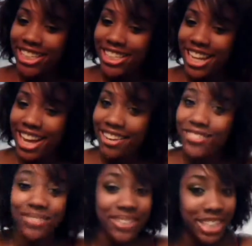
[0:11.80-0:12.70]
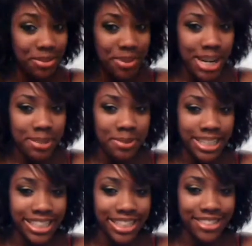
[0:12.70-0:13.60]
this time. I'm so proud of
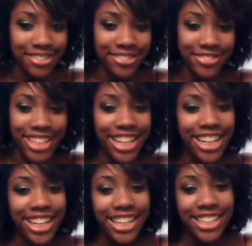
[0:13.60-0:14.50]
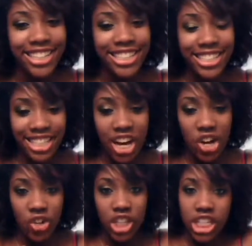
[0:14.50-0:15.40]
myself.
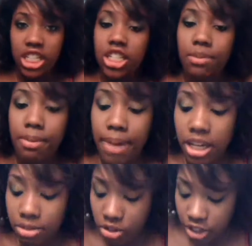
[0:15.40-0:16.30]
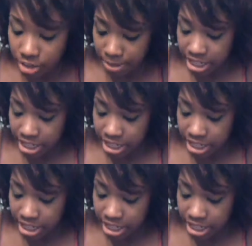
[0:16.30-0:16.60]
So, this is going to be a makeup tutorial. My